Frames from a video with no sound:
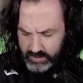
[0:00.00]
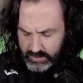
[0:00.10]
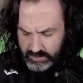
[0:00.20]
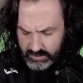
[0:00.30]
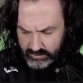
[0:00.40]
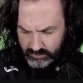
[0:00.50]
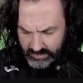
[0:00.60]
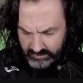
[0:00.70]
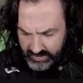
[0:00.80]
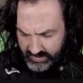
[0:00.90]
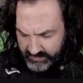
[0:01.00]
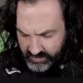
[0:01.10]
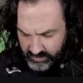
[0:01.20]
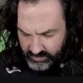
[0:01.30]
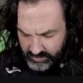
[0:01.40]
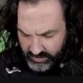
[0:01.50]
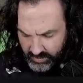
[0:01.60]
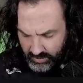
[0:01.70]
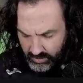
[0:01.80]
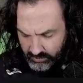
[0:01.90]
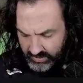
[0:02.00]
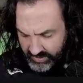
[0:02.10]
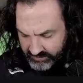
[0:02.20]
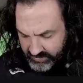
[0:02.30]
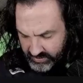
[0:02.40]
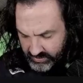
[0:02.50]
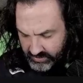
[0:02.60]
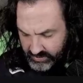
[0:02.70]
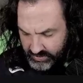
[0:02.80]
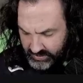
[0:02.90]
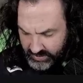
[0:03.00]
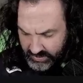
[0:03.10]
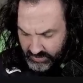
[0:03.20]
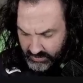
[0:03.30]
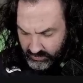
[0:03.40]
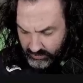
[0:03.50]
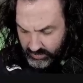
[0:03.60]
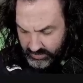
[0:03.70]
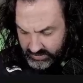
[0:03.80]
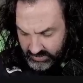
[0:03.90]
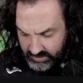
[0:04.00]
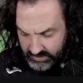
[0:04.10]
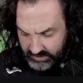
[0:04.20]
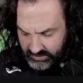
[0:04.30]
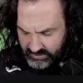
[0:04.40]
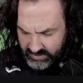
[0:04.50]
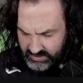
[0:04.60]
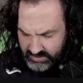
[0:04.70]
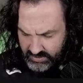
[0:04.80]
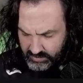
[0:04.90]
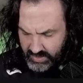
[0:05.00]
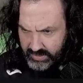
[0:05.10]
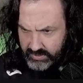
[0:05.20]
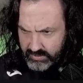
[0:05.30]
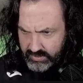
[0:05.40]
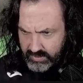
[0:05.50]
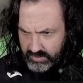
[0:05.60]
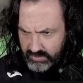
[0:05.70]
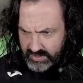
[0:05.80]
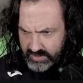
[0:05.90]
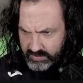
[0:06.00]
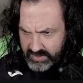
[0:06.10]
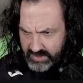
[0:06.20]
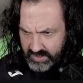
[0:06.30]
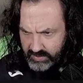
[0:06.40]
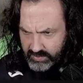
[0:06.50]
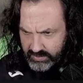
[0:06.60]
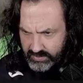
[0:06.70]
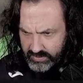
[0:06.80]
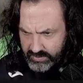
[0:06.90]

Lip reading: So what do we have here? Oh, we have here one charging. Oh, this is a micro USB cable.